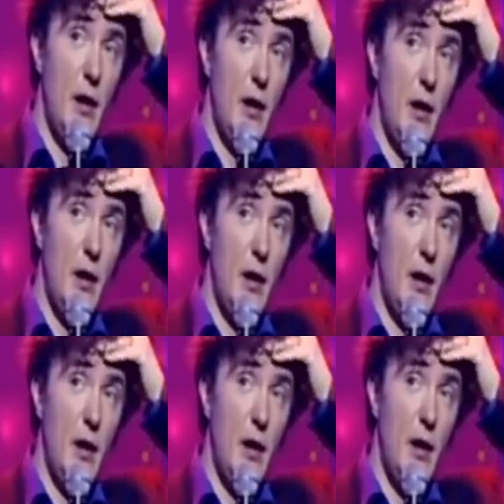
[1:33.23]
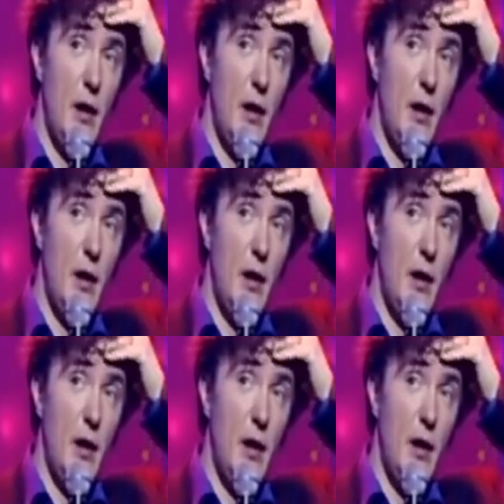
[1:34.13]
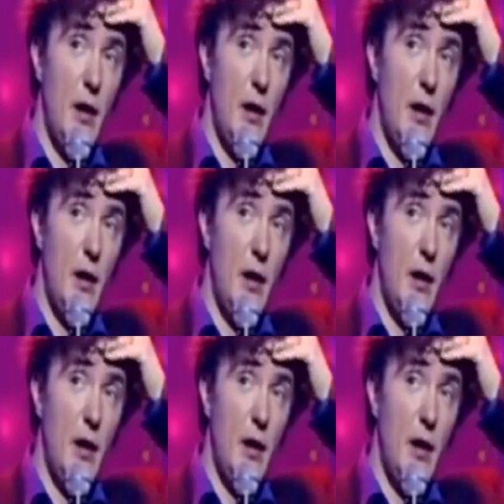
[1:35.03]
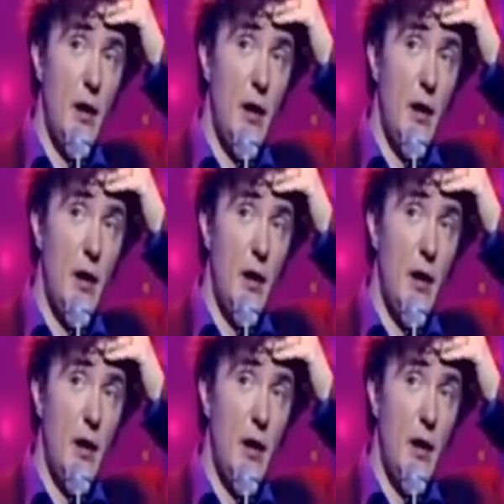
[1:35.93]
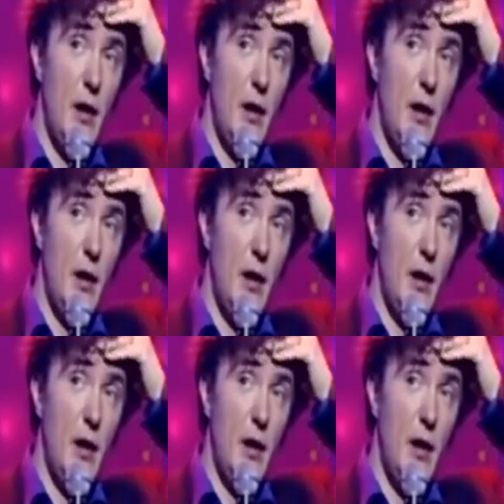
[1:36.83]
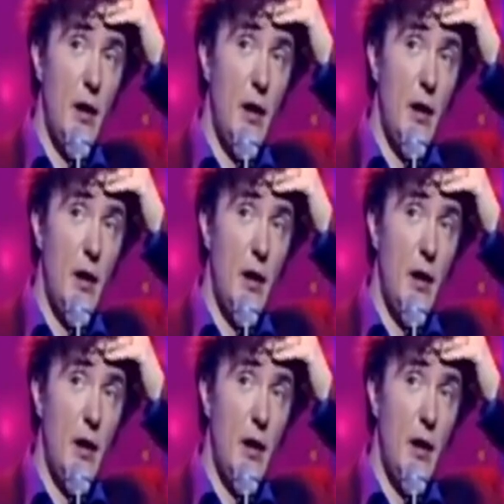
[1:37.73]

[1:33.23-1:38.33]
(not speaking)